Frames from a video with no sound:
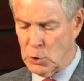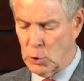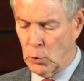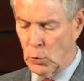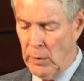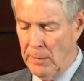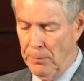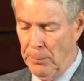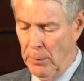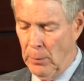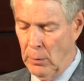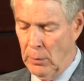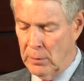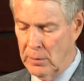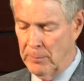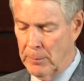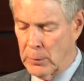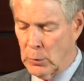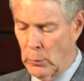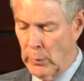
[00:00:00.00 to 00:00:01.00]

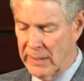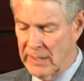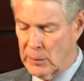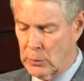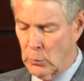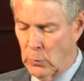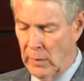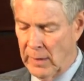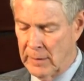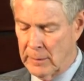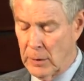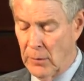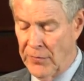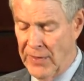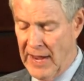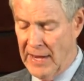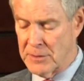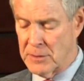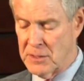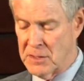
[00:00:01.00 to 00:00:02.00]
tripled between
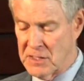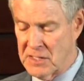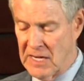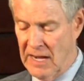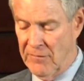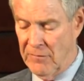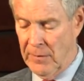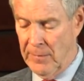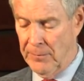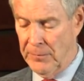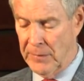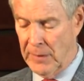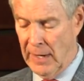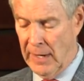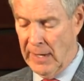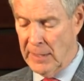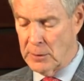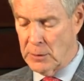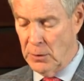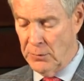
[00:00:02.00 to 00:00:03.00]
2007
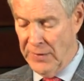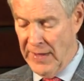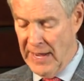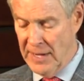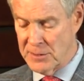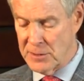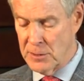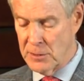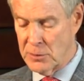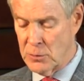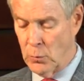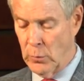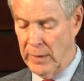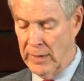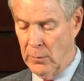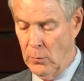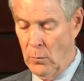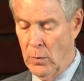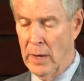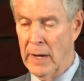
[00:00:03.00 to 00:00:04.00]
and
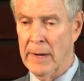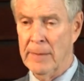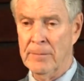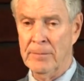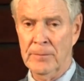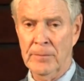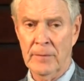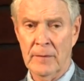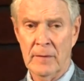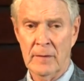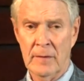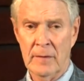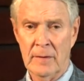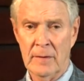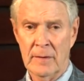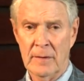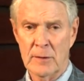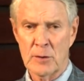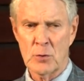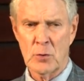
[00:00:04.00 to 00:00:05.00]
2021.
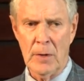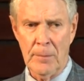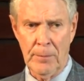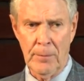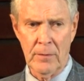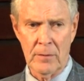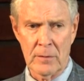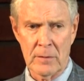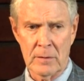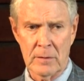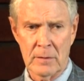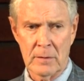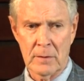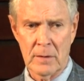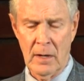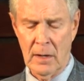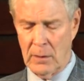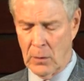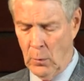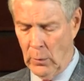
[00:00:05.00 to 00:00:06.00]
Tripled,
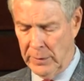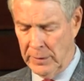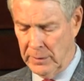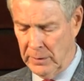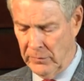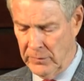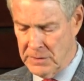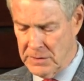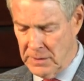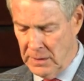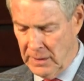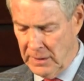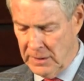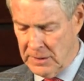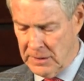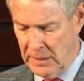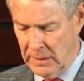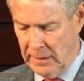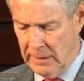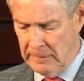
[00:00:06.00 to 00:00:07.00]
according to the
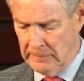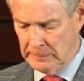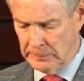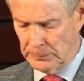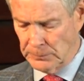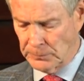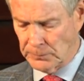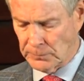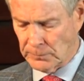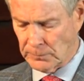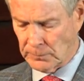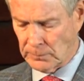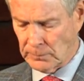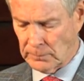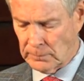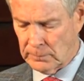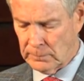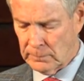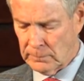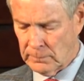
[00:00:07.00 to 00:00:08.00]
CDC.
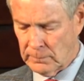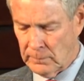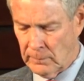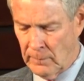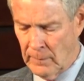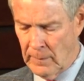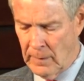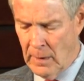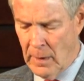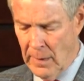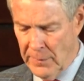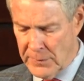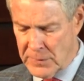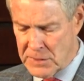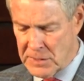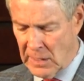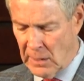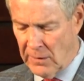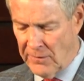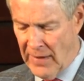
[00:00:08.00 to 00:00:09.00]
The
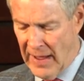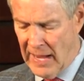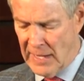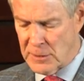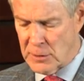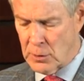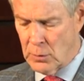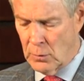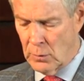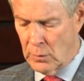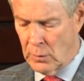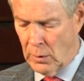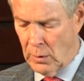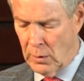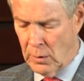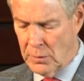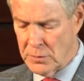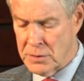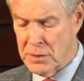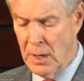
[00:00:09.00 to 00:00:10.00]
share of high school
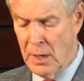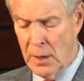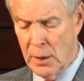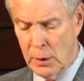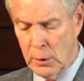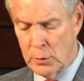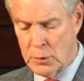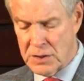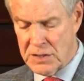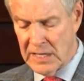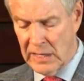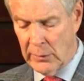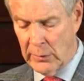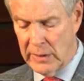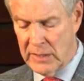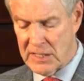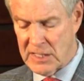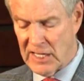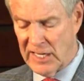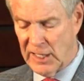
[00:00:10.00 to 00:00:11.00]
girls who
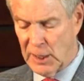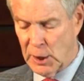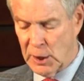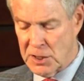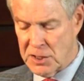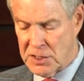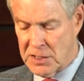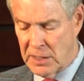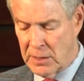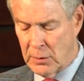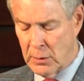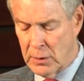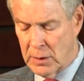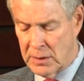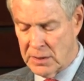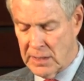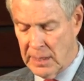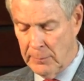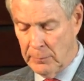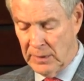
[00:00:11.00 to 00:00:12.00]
seriously considered
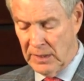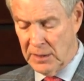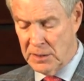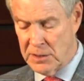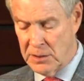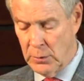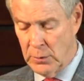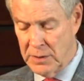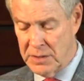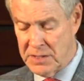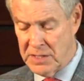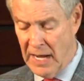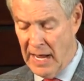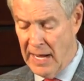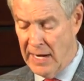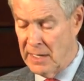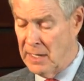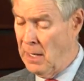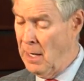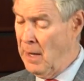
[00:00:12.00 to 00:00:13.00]
attempting
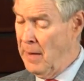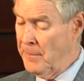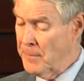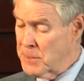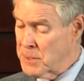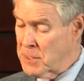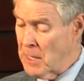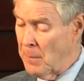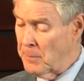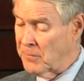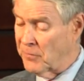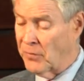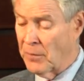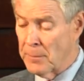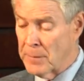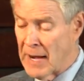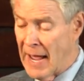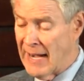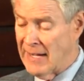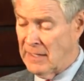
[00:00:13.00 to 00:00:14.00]
suicide jumped
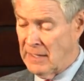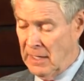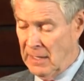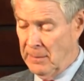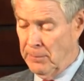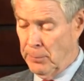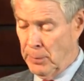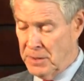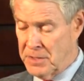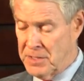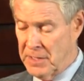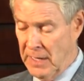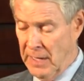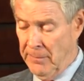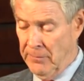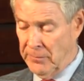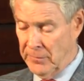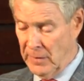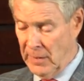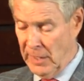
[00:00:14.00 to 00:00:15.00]
from
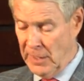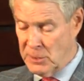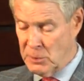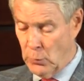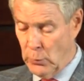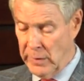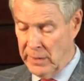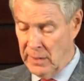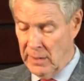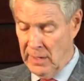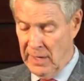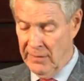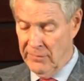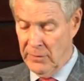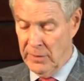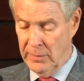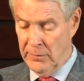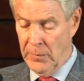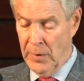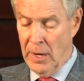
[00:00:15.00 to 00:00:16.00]
19% in
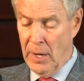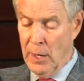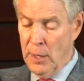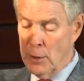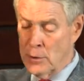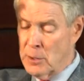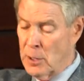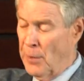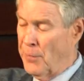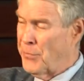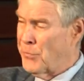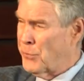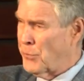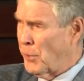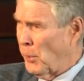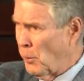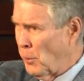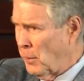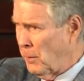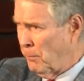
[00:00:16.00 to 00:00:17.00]
2011 to
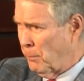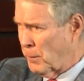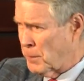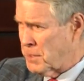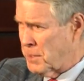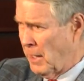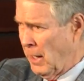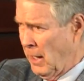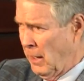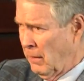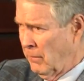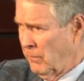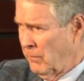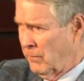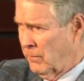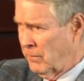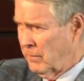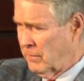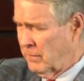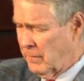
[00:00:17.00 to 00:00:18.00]
30%
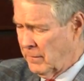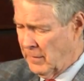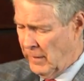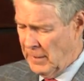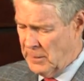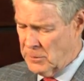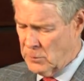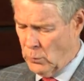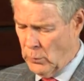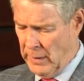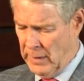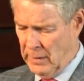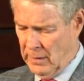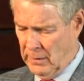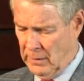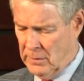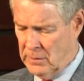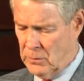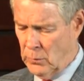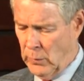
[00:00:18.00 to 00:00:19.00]
in
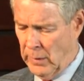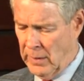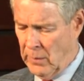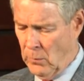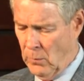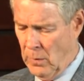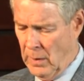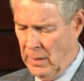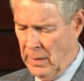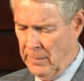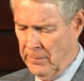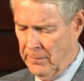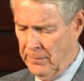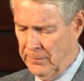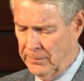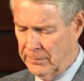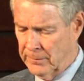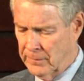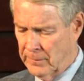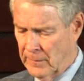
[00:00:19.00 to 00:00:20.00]
2021.
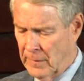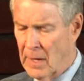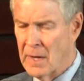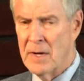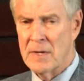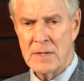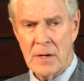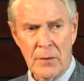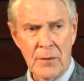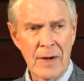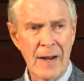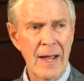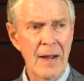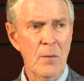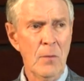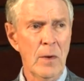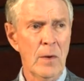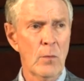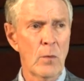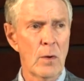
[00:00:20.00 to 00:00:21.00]
So today
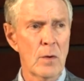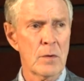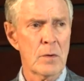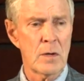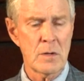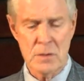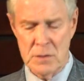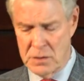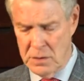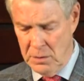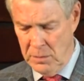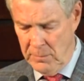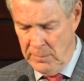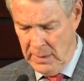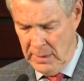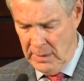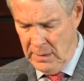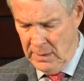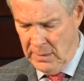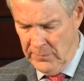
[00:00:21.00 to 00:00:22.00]
we will zoom
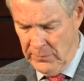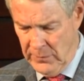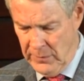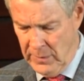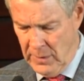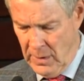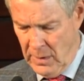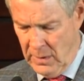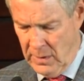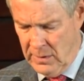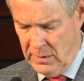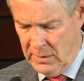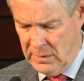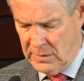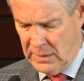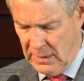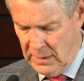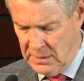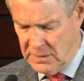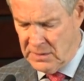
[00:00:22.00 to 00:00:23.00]
in on
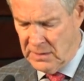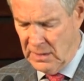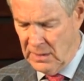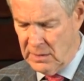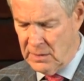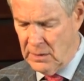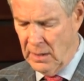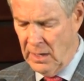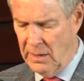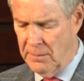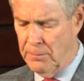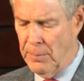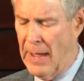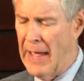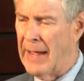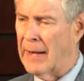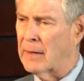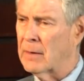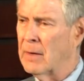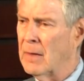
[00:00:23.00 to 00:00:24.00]
Tennessee to
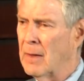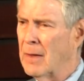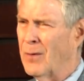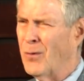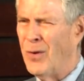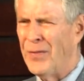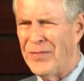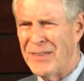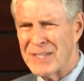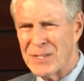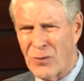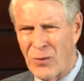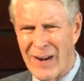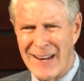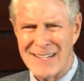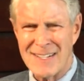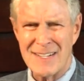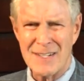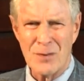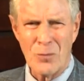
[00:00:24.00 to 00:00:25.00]
unpack what this
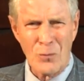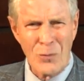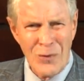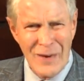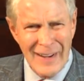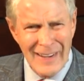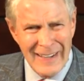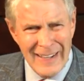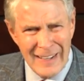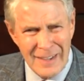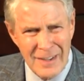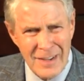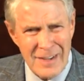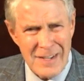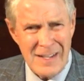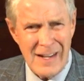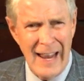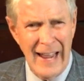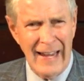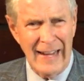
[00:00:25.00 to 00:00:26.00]
crisis really
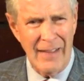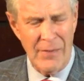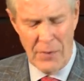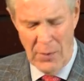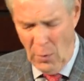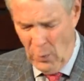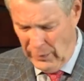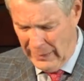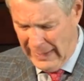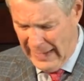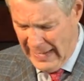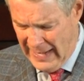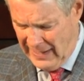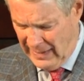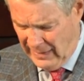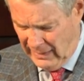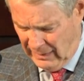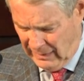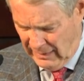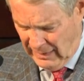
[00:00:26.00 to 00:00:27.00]
looks like at the
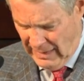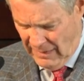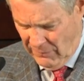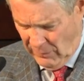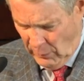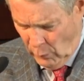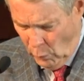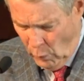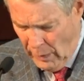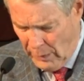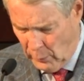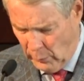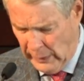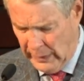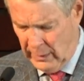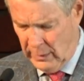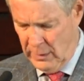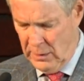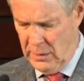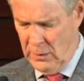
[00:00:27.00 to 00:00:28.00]
organic level, what we
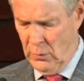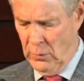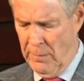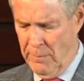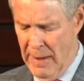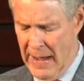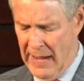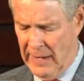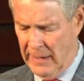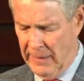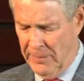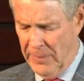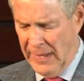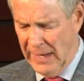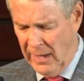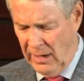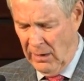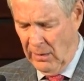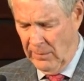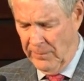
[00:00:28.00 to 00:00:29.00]
can do about it
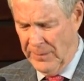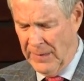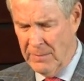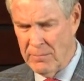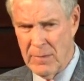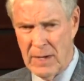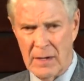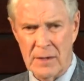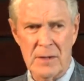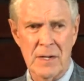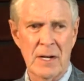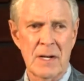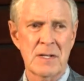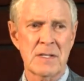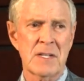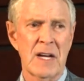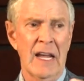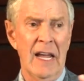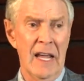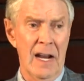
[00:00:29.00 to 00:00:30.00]
here in Middle
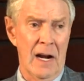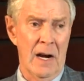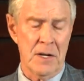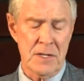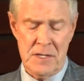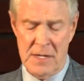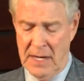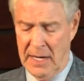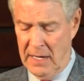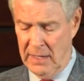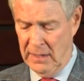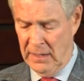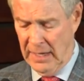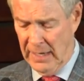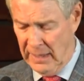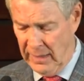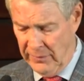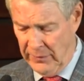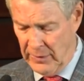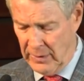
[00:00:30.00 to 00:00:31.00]
Tennessee, in our state,
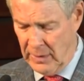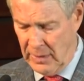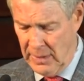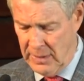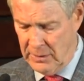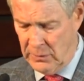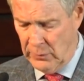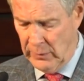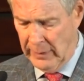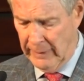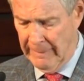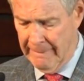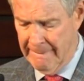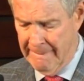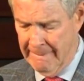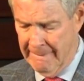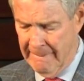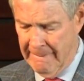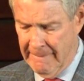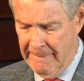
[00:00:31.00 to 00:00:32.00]
and in the country.
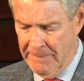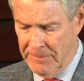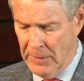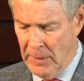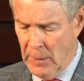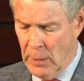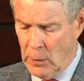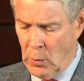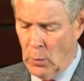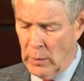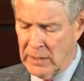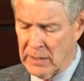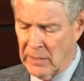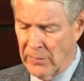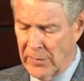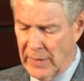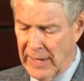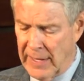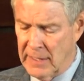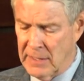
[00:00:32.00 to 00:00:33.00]
According to
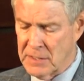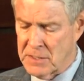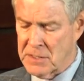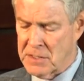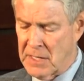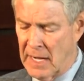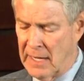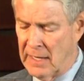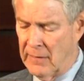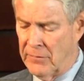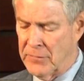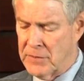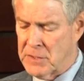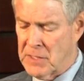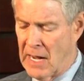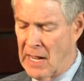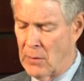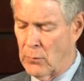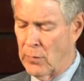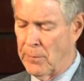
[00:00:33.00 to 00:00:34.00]
the latest State of the
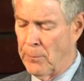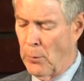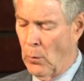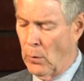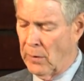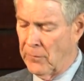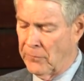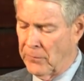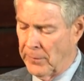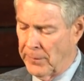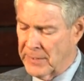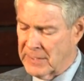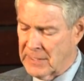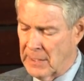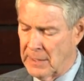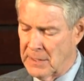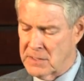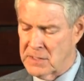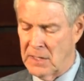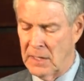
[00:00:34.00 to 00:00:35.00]
Child report from the
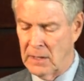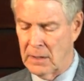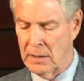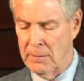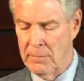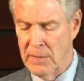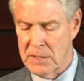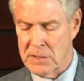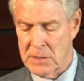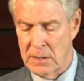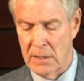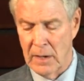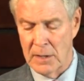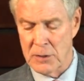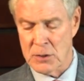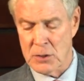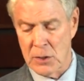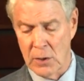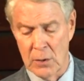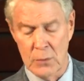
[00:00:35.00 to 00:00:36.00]
Tennessee Commission
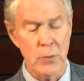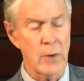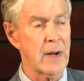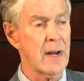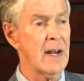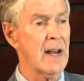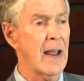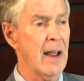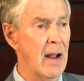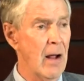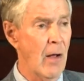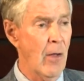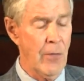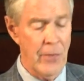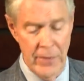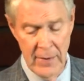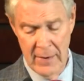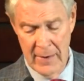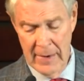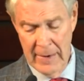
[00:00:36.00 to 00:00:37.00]
on Children and
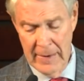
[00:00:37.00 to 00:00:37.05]
Health,